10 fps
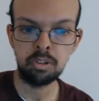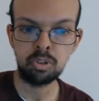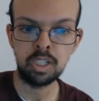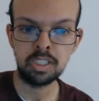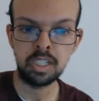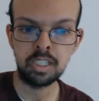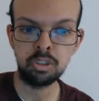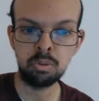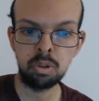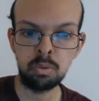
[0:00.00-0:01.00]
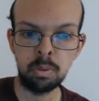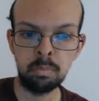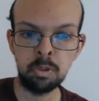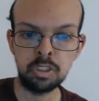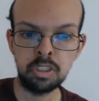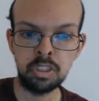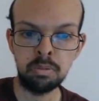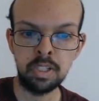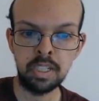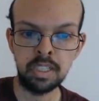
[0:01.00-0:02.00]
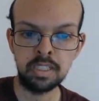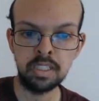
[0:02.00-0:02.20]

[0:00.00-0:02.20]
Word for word: translate to an equip monster you need,